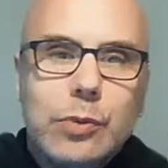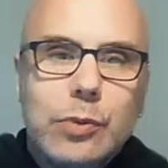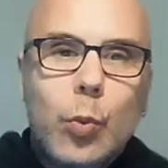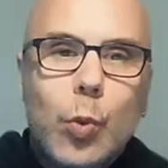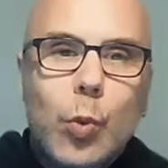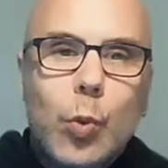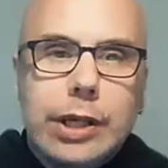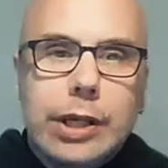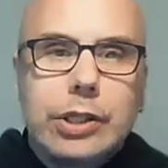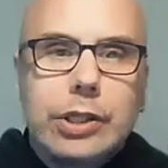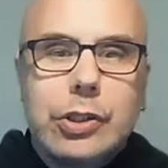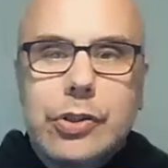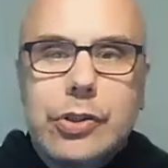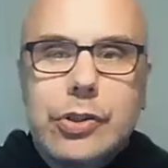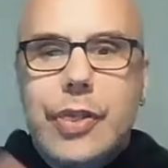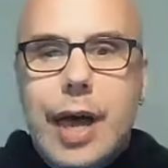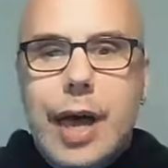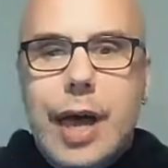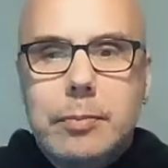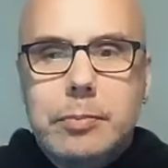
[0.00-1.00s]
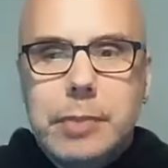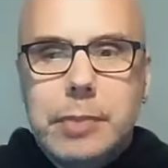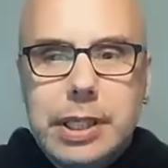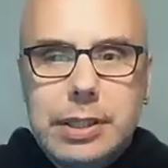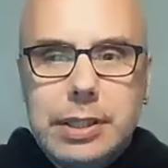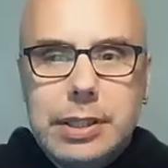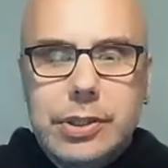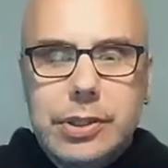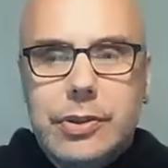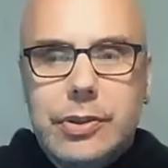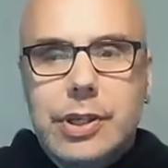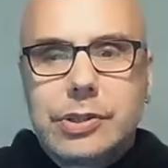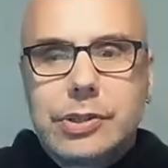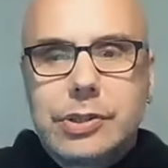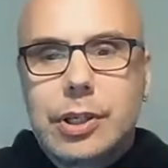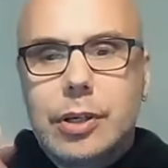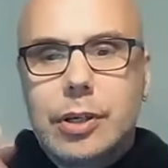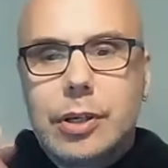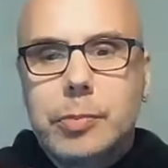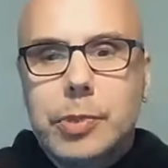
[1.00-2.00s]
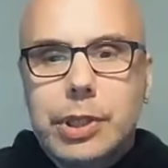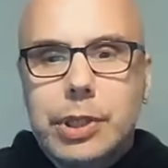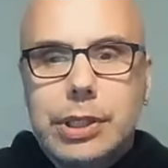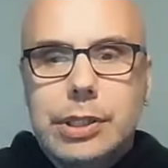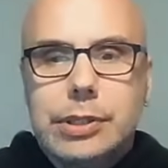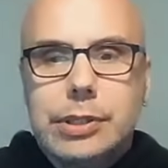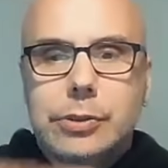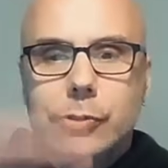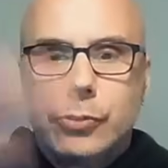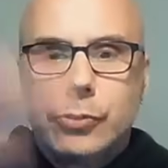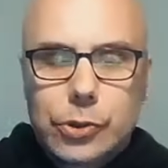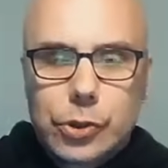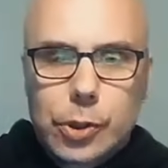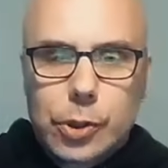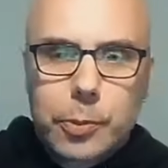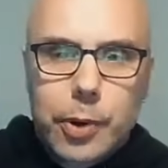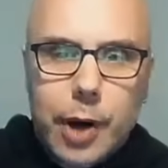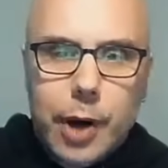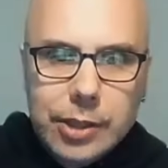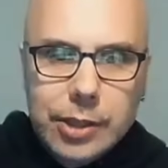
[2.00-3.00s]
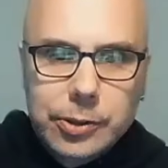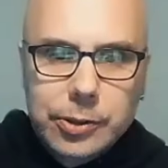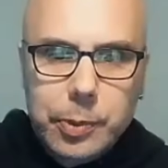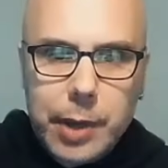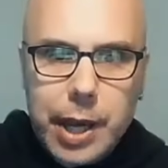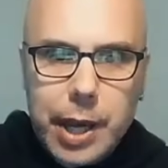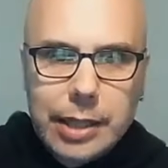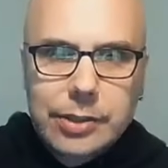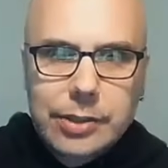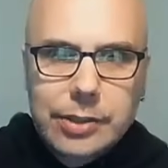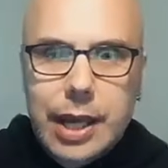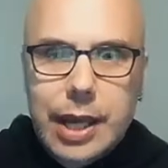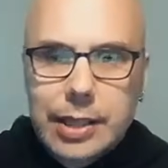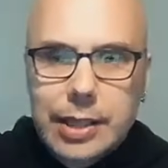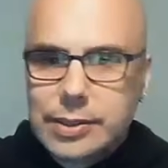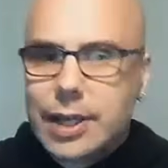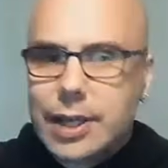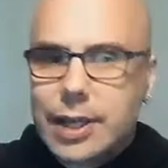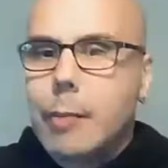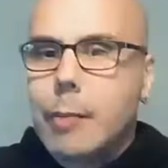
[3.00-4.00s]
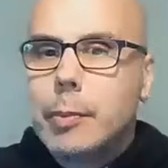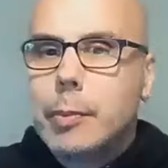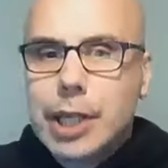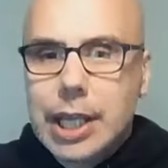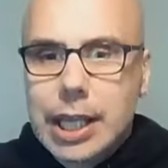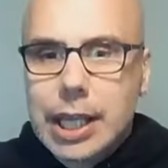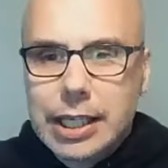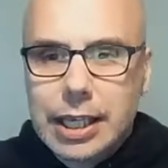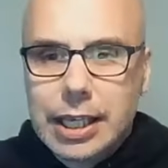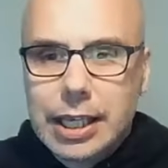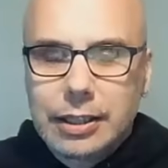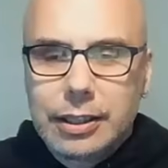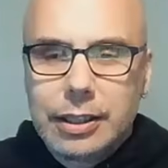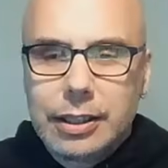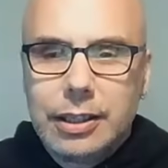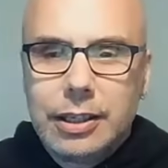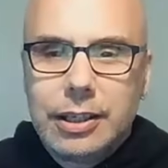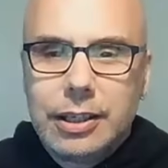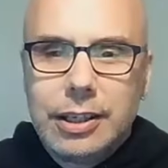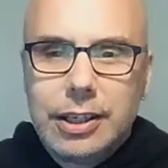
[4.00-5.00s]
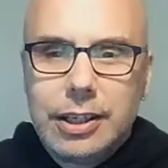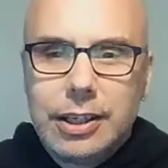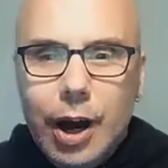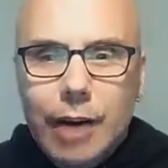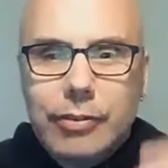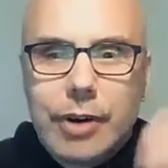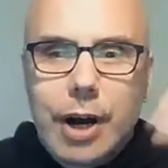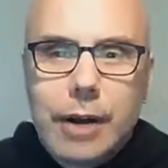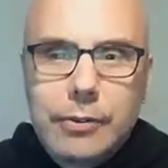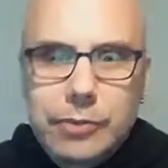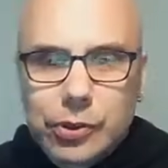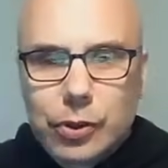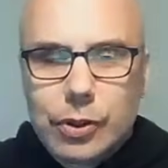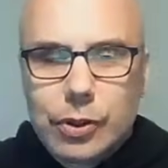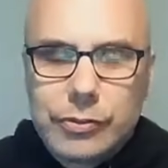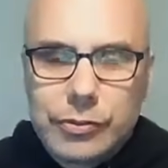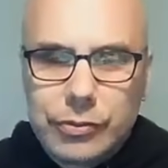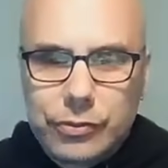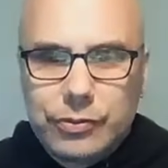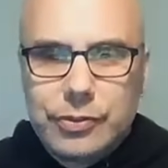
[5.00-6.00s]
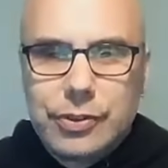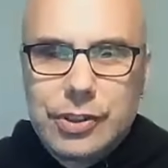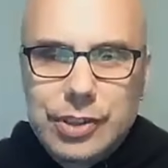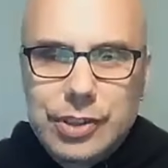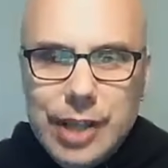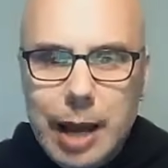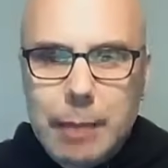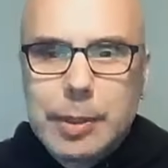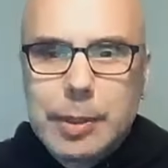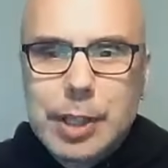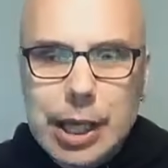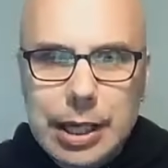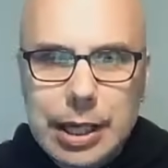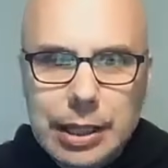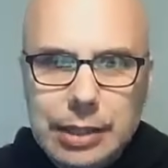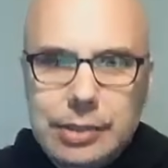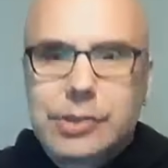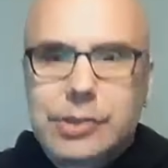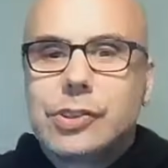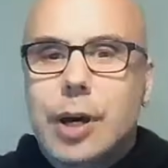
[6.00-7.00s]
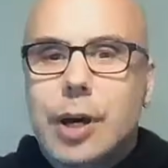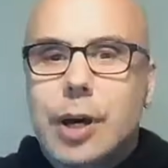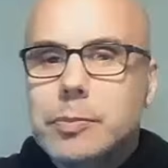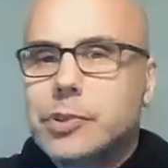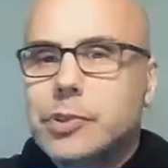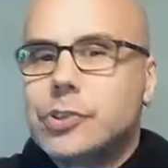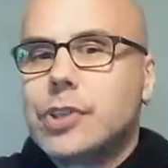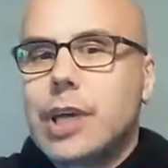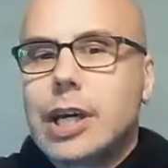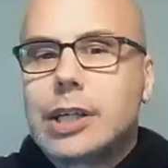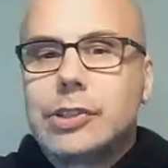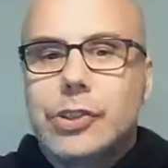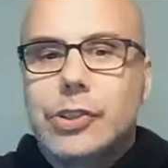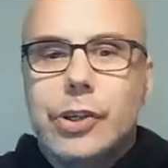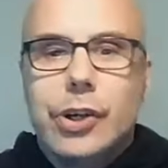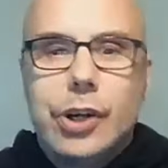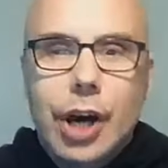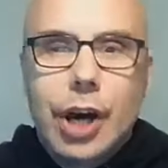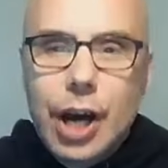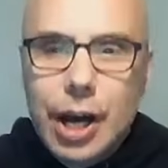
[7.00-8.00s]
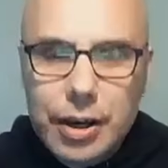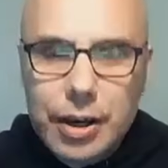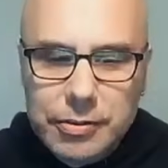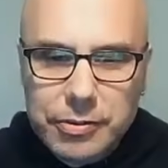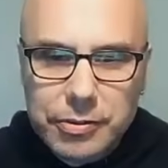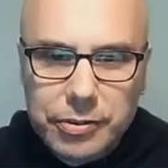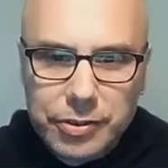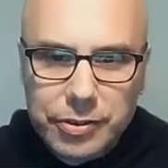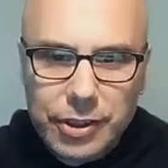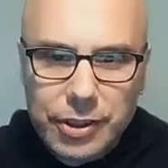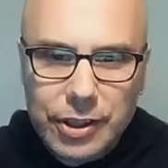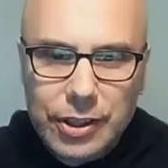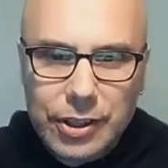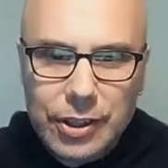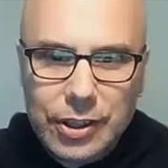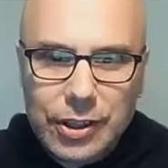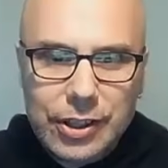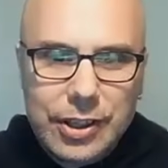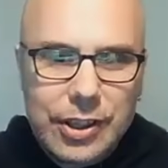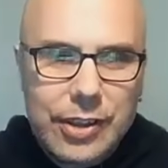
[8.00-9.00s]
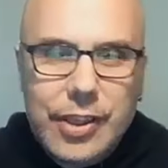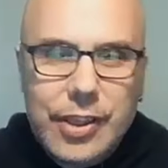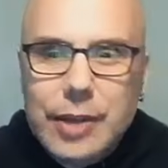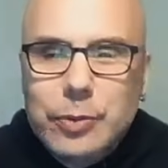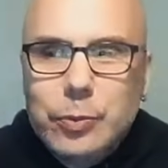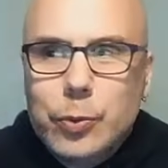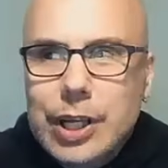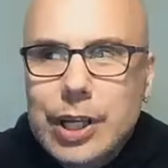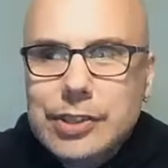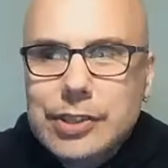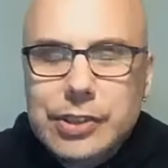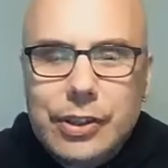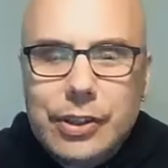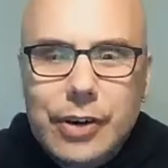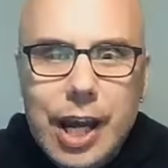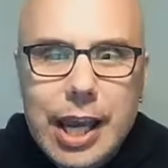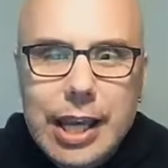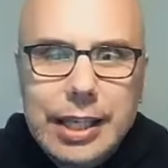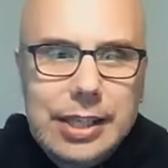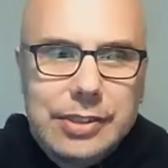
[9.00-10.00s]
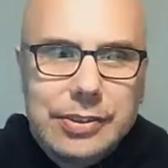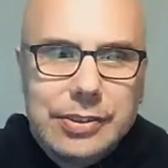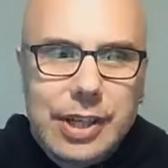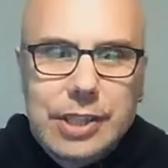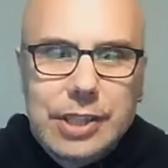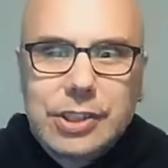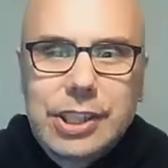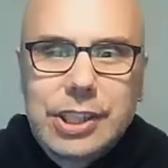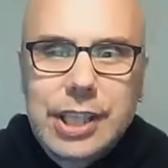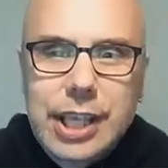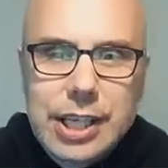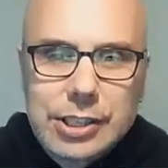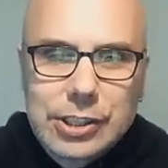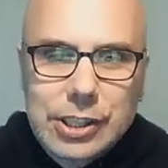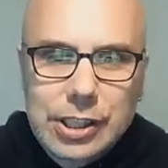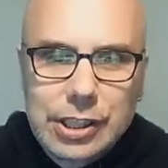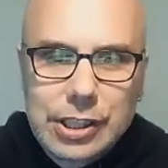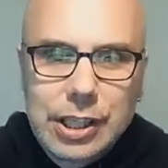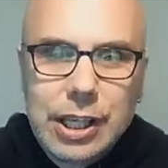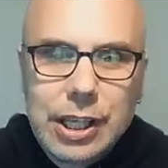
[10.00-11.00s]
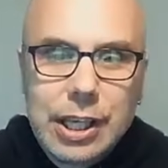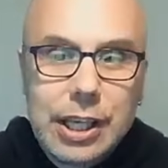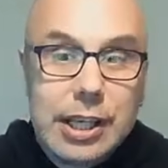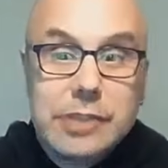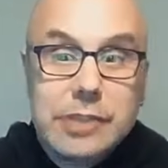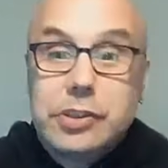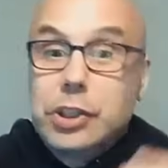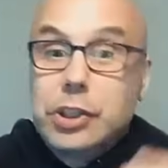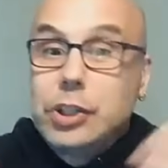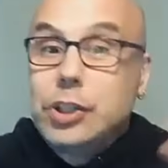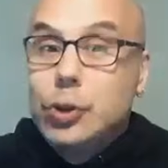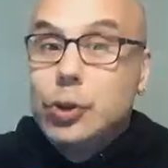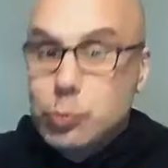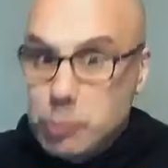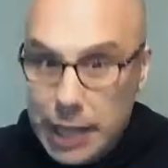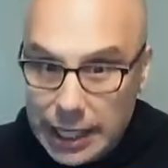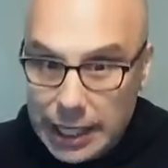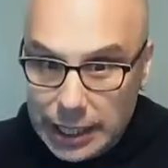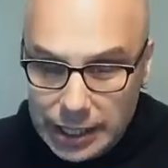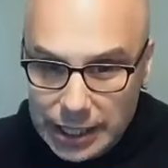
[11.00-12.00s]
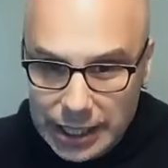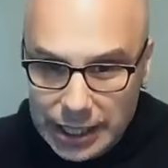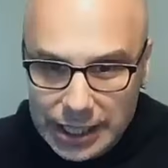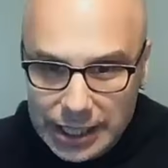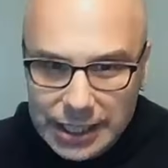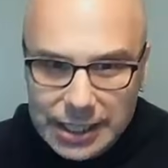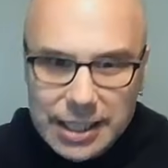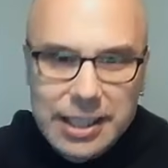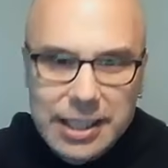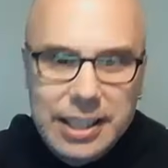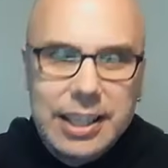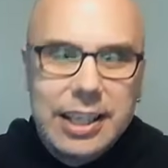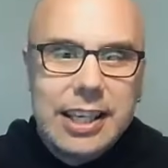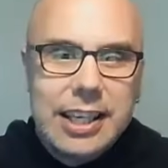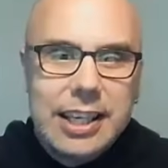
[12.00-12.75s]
And what could that mean to this company's future prospects as dominating of sort of dominating some sector of, then what is it, right? Is it education? Is it humanity?